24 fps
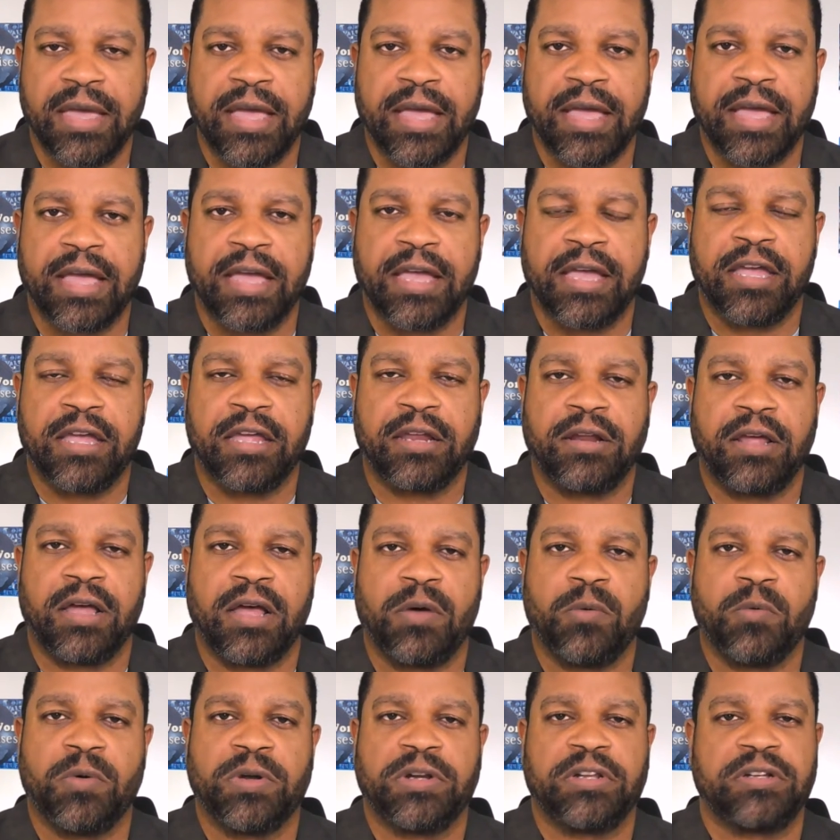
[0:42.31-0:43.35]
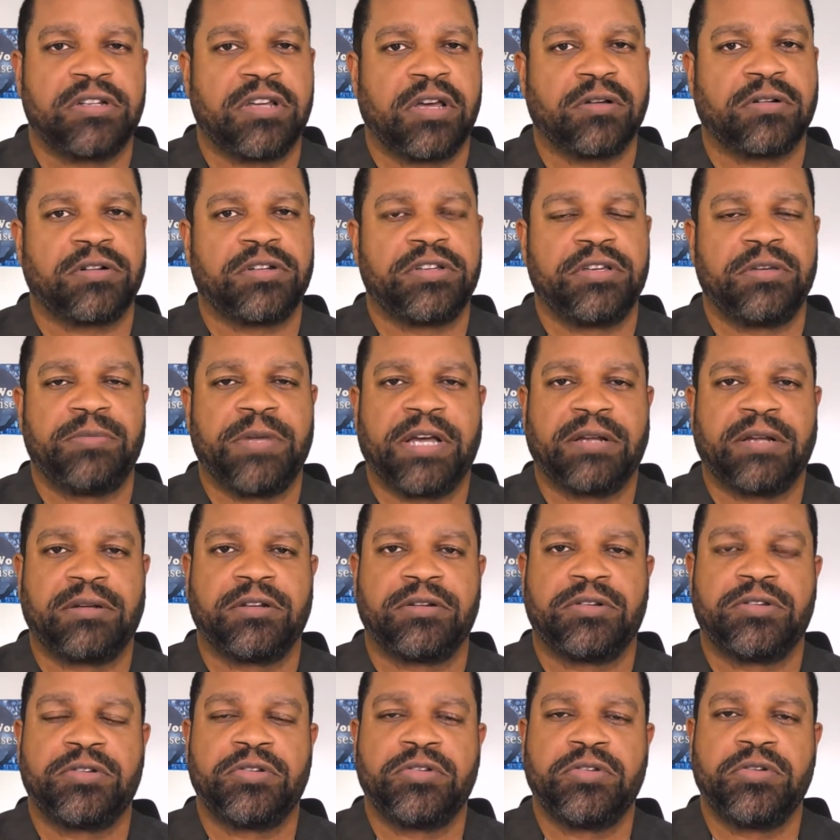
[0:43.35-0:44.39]
And I want to talk to you about
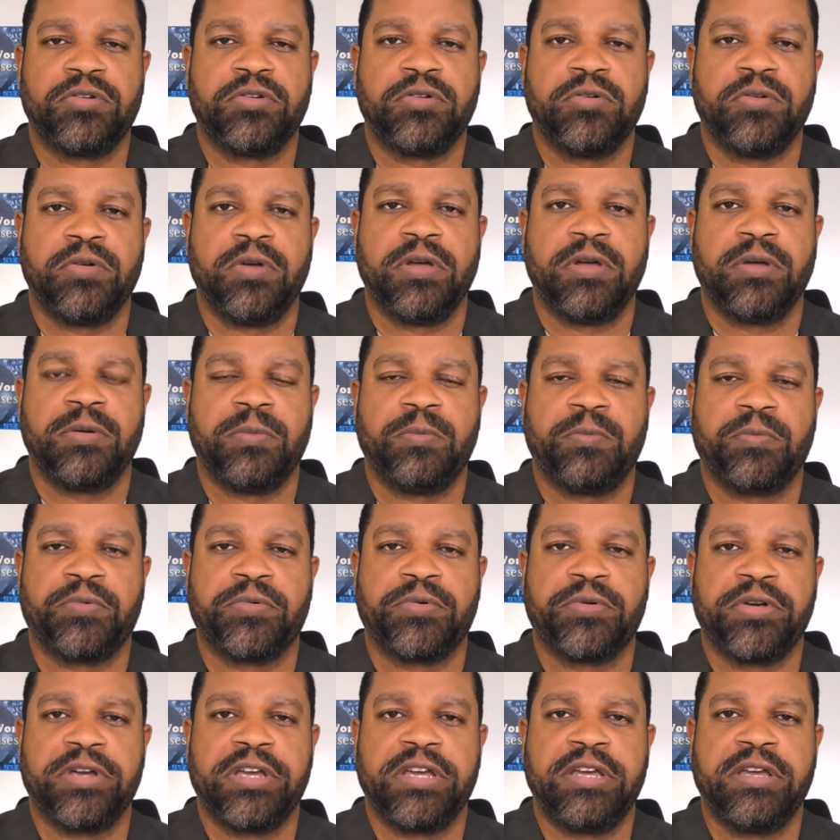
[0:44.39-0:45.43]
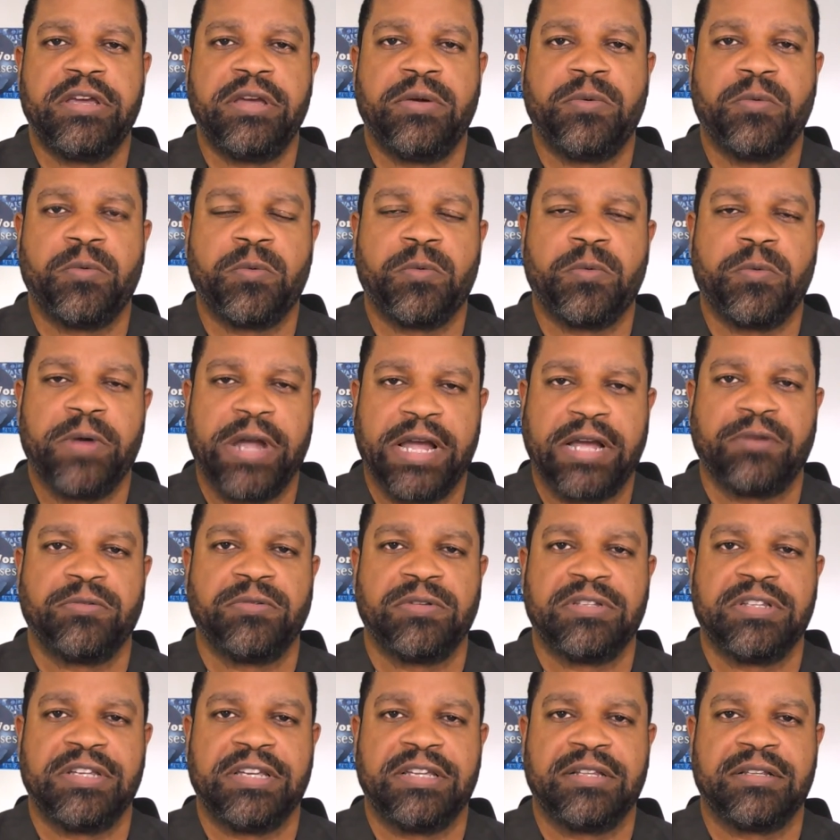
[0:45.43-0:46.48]
the two
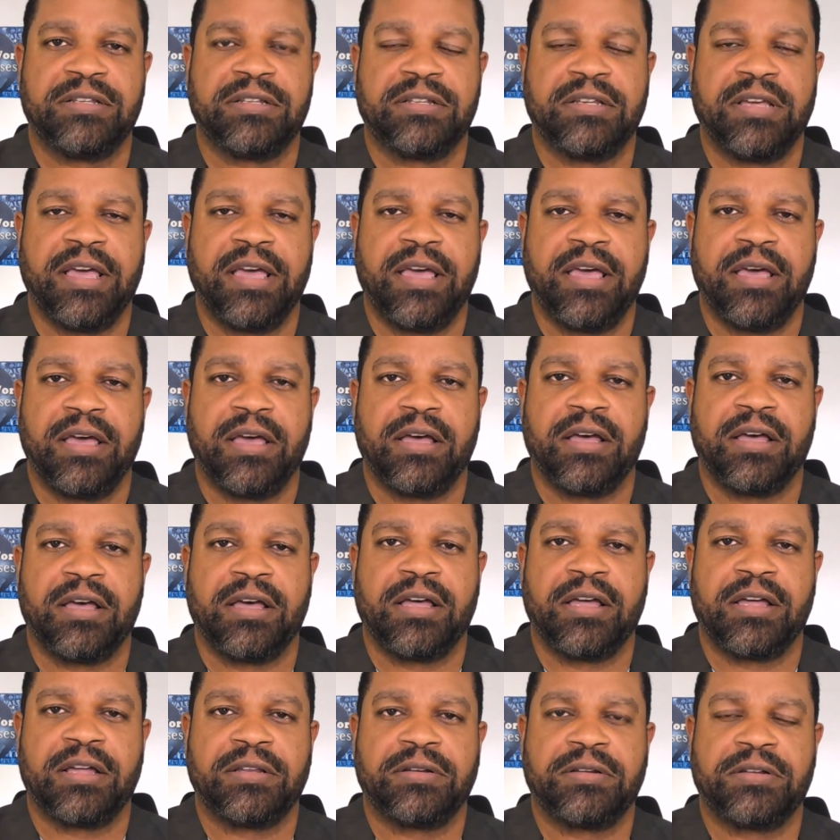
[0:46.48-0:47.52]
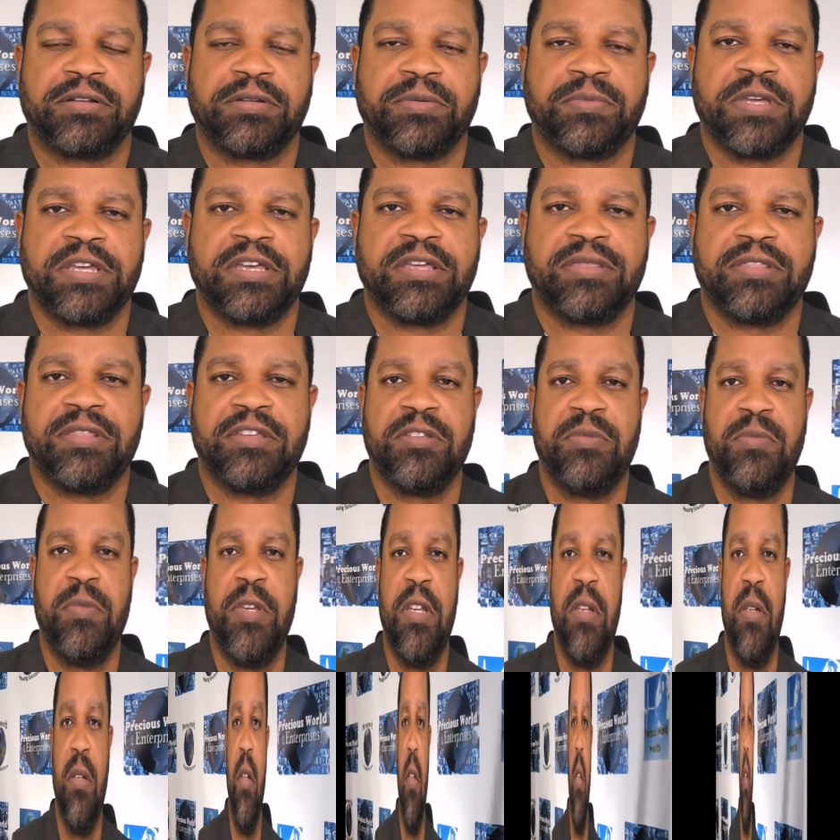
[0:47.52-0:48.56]
prerequisites uh, to be in this
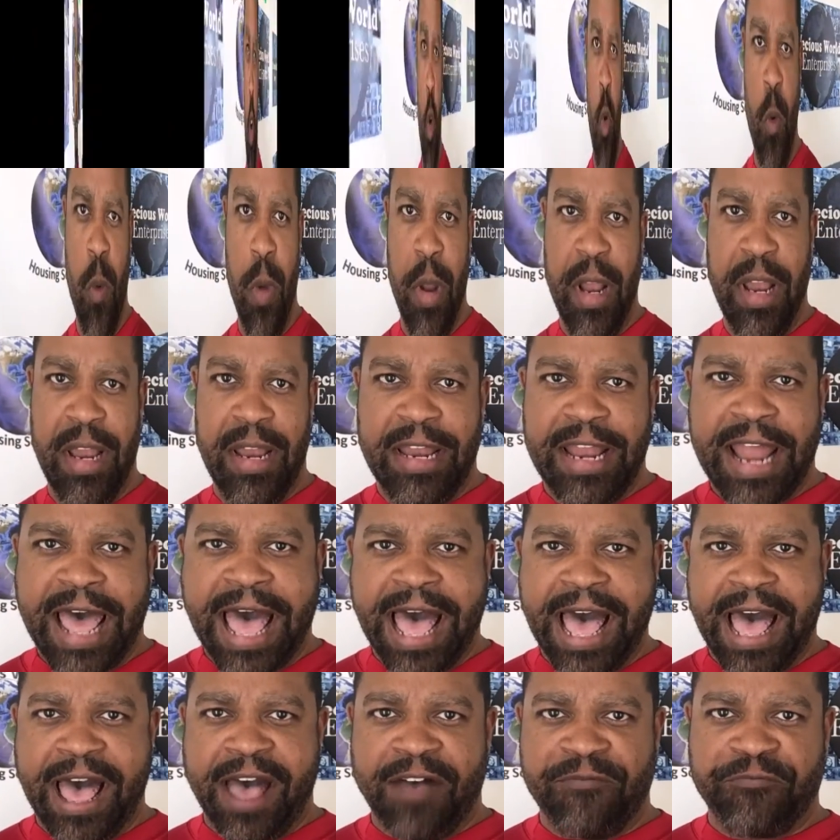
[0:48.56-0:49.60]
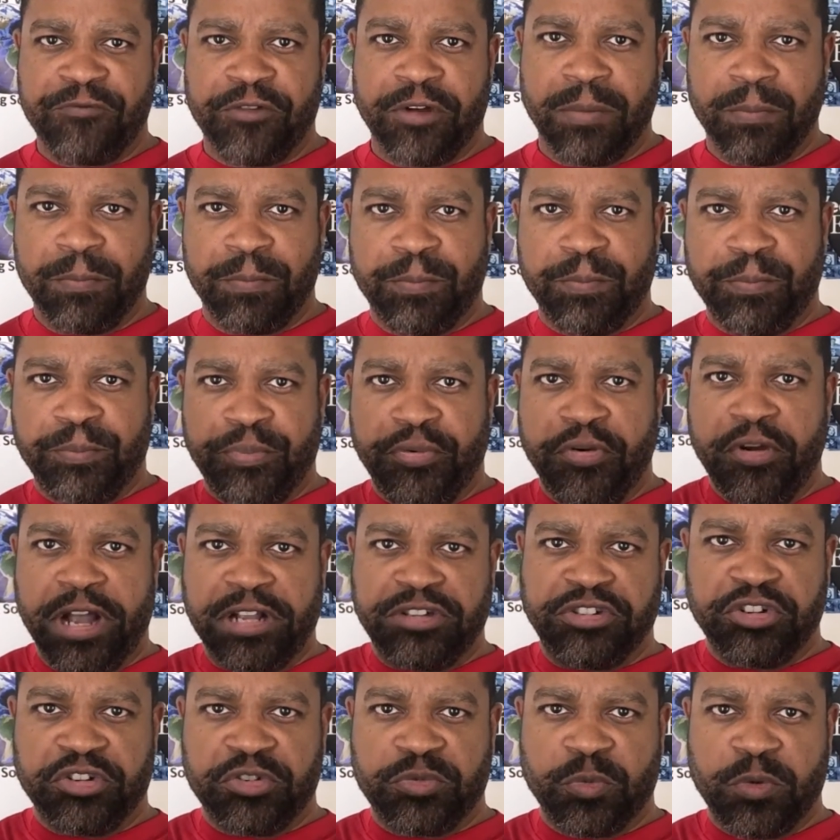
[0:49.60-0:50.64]
business. Sammy Doo, live from
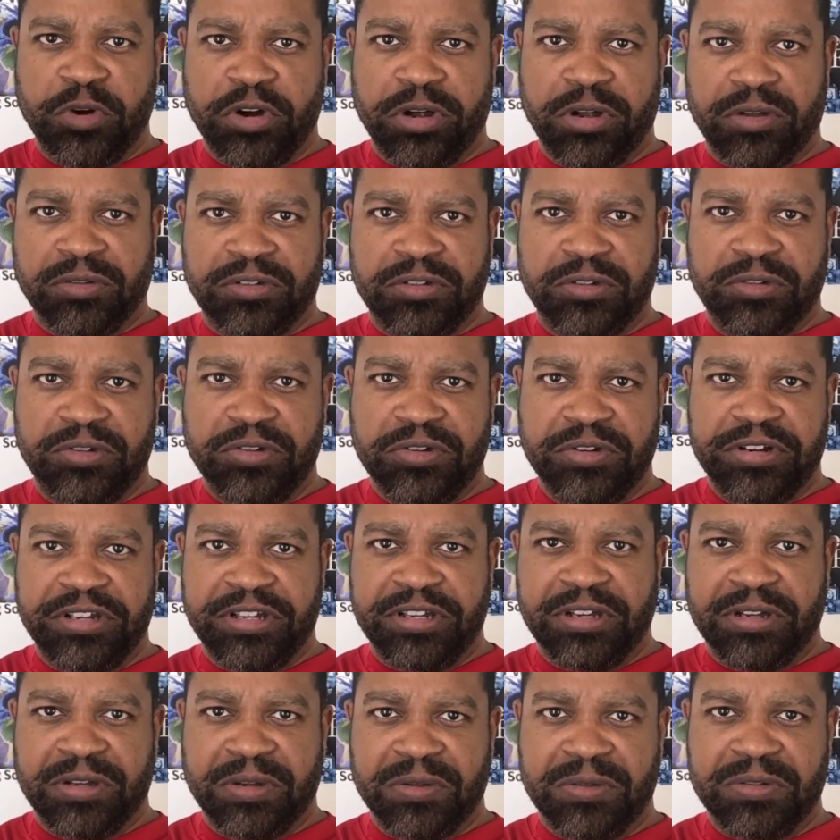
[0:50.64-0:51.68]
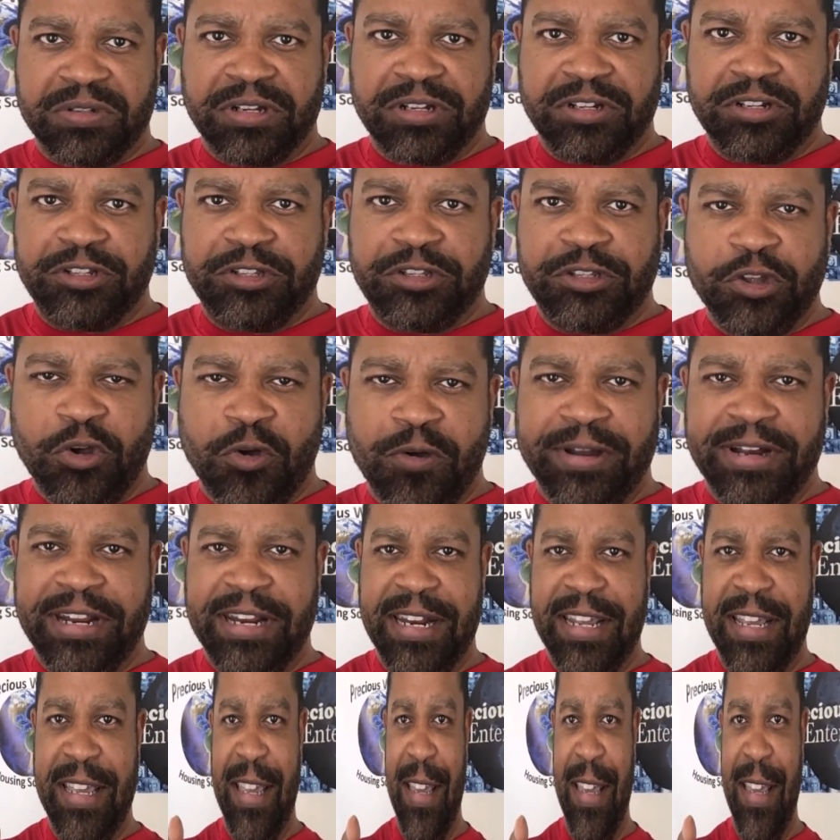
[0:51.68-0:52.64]
Precious World Studios, doing it